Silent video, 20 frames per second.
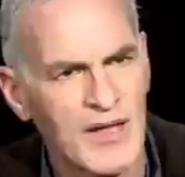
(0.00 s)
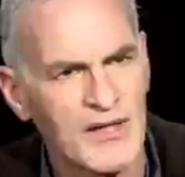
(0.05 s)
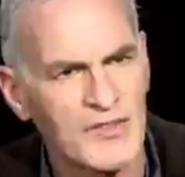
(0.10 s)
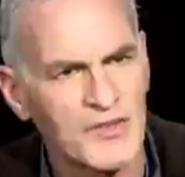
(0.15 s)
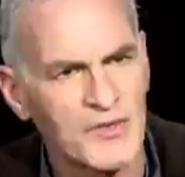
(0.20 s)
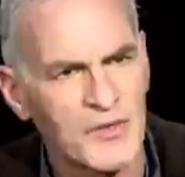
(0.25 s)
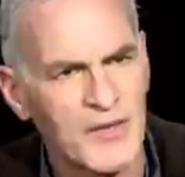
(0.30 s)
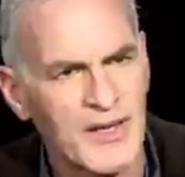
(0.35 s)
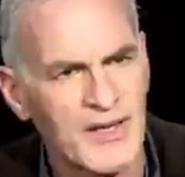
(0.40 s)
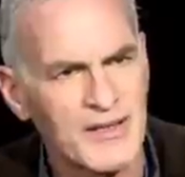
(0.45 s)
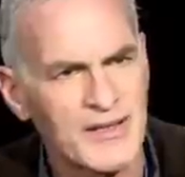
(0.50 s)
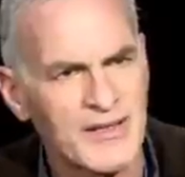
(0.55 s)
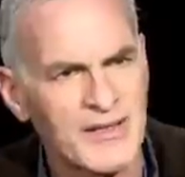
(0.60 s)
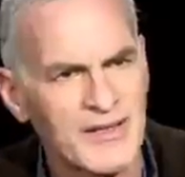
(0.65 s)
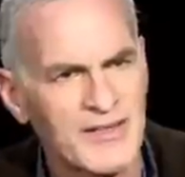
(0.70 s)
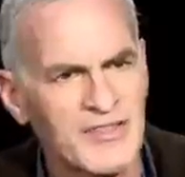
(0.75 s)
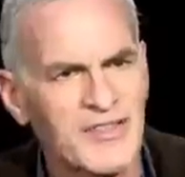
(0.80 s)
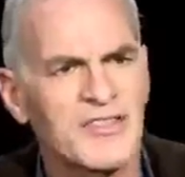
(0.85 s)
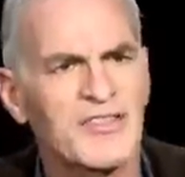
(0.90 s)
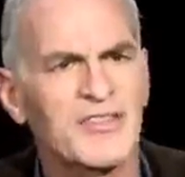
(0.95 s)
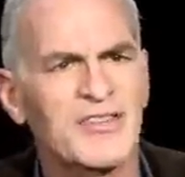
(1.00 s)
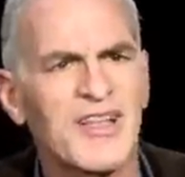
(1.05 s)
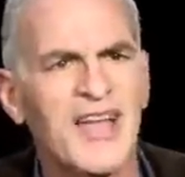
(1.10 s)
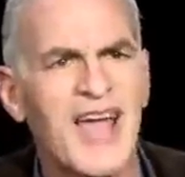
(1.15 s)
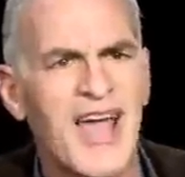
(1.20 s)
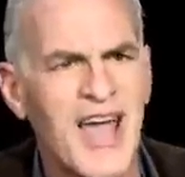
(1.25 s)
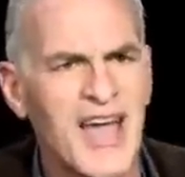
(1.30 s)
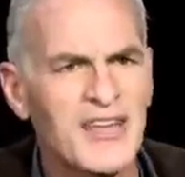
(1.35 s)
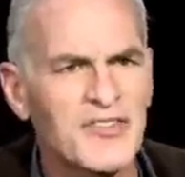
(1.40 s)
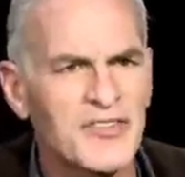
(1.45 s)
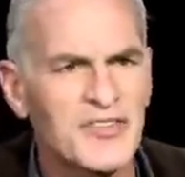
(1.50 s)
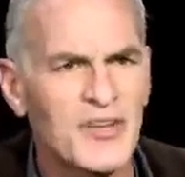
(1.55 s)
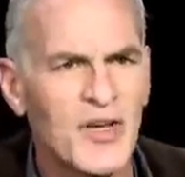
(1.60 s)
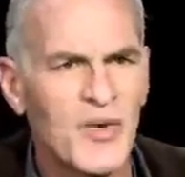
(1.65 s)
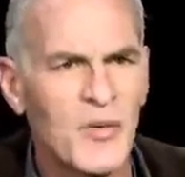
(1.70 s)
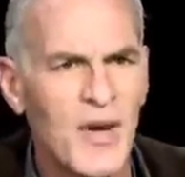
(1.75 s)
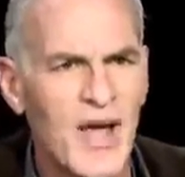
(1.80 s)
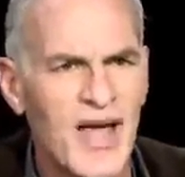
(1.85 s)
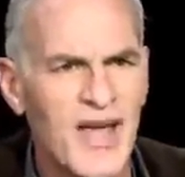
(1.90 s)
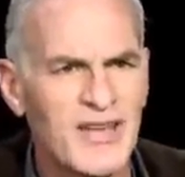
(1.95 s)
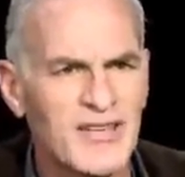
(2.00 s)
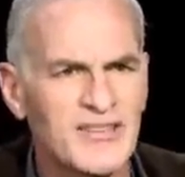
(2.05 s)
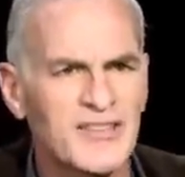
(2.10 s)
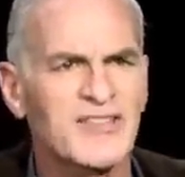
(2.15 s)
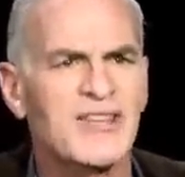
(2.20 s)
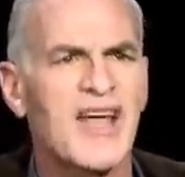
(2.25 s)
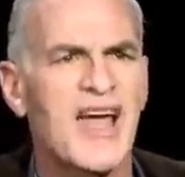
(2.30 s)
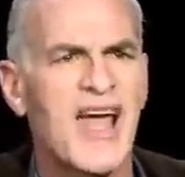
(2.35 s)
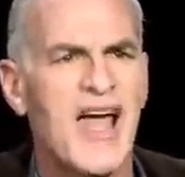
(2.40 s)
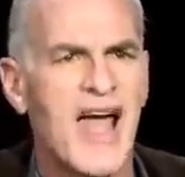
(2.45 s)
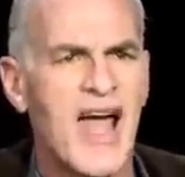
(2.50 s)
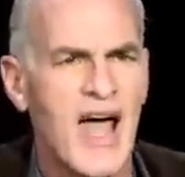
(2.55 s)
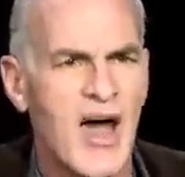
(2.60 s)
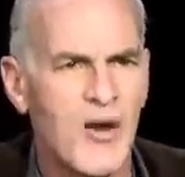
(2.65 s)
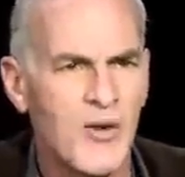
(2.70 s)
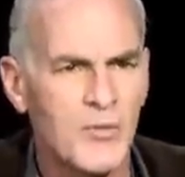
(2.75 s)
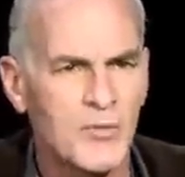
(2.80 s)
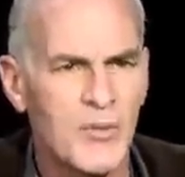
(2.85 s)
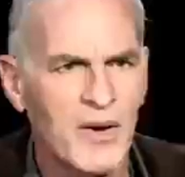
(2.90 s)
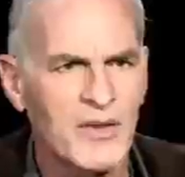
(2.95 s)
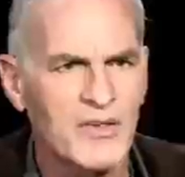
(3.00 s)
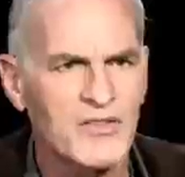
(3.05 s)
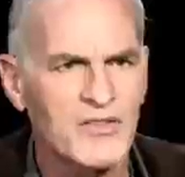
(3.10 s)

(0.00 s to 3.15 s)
Israelis. It's SOS, help